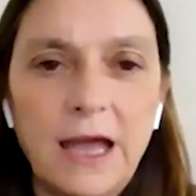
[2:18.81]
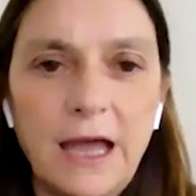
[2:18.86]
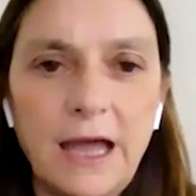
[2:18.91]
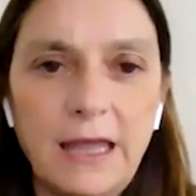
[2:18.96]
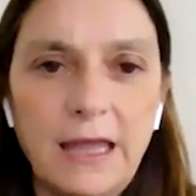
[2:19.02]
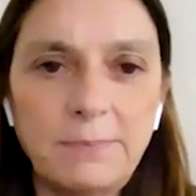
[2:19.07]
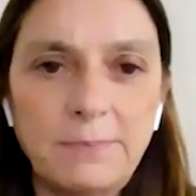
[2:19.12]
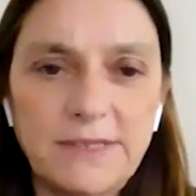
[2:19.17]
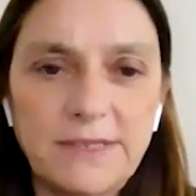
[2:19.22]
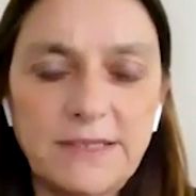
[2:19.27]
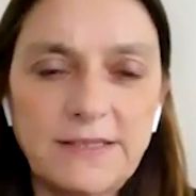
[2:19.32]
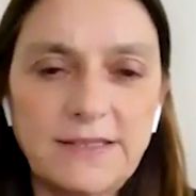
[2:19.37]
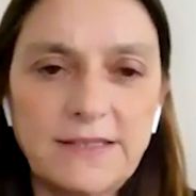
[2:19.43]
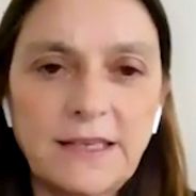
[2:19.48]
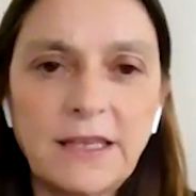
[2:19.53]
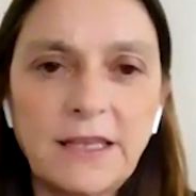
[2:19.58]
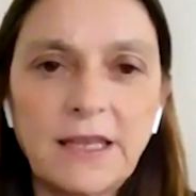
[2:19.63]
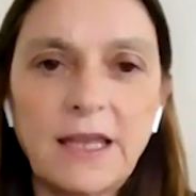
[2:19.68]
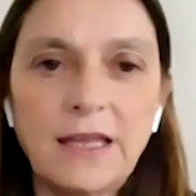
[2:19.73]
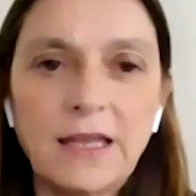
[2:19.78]

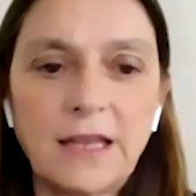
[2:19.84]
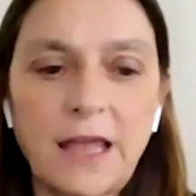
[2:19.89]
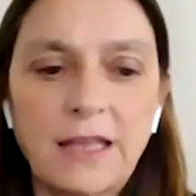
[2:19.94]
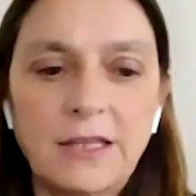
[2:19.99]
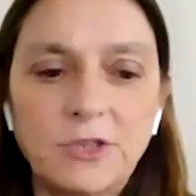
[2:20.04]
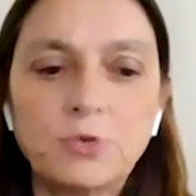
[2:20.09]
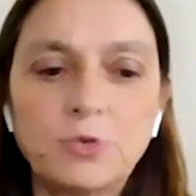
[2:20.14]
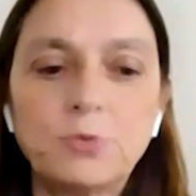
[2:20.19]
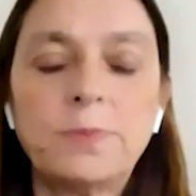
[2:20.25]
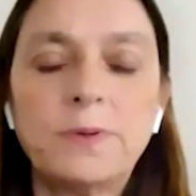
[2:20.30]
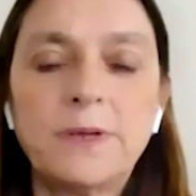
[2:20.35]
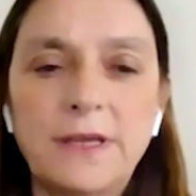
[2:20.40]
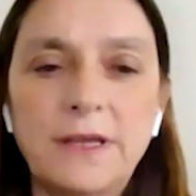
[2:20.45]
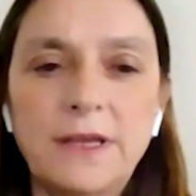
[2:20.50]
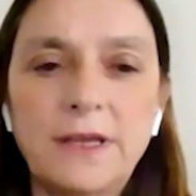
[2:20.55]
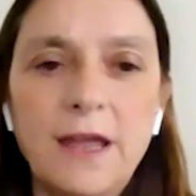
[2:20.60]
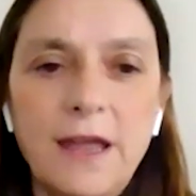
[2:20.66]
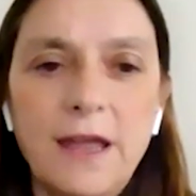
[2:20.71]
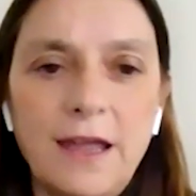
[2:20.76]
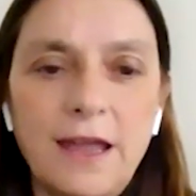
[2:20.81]
IPCC, and to
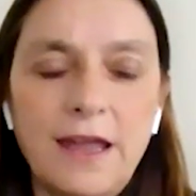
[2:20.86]
be